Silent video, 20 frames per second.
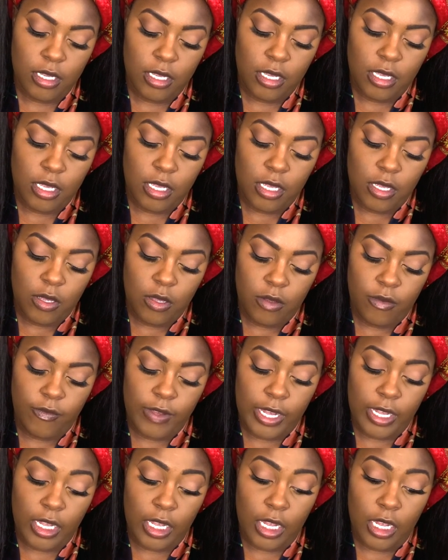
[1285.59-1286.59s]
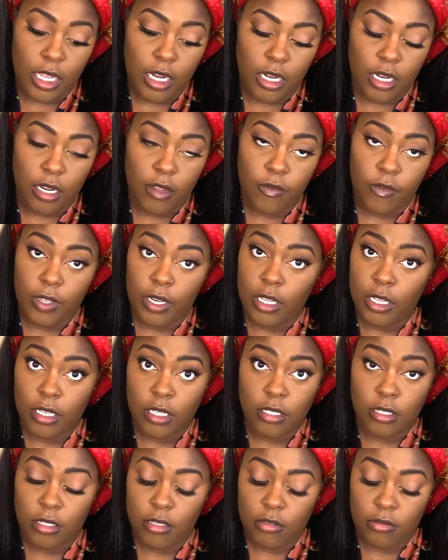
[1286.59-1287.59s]
If I can get enough, honey,
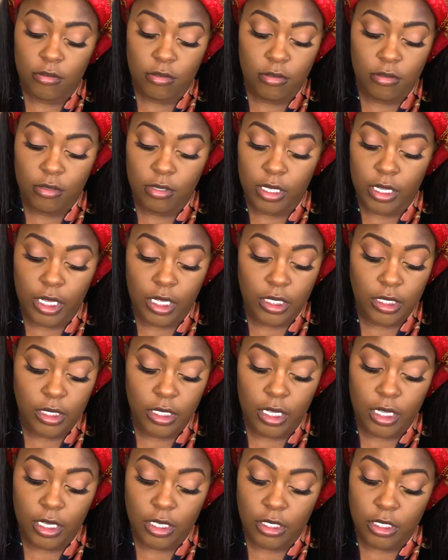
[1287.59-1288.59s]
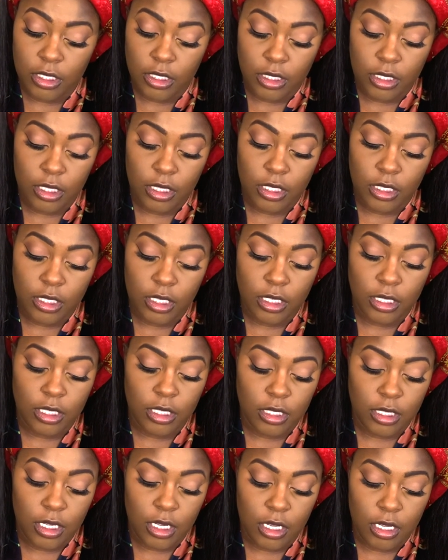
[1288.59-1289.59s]
because like I said, she stood the test of
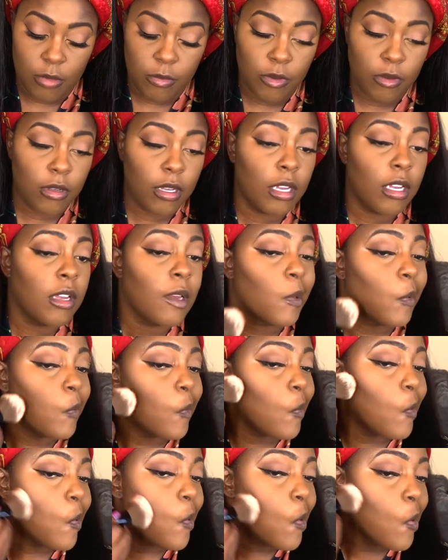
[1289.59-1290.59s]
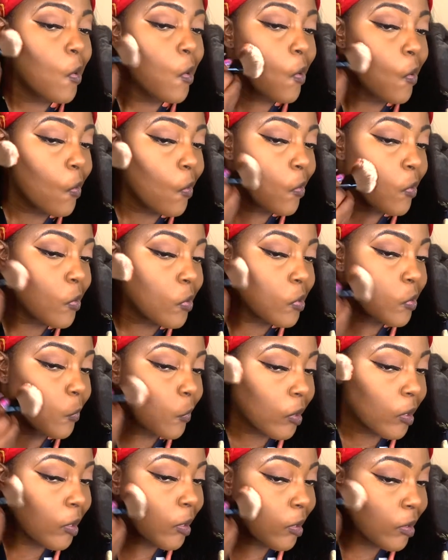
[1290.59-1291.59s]
time, okay? So we're
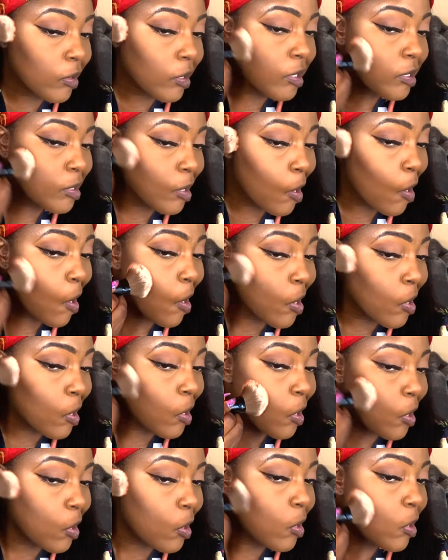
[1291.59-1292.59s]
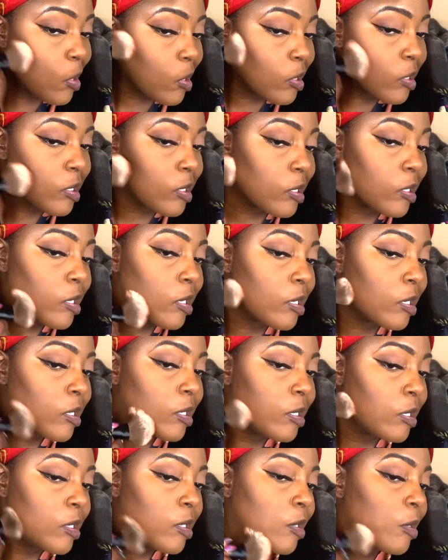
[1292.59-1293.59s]
gonna get these angles,
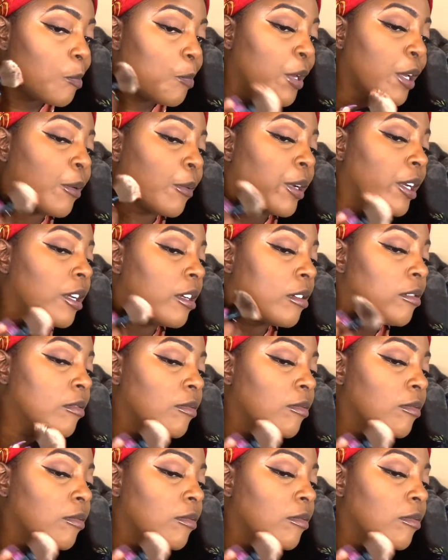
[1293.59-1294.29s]
period.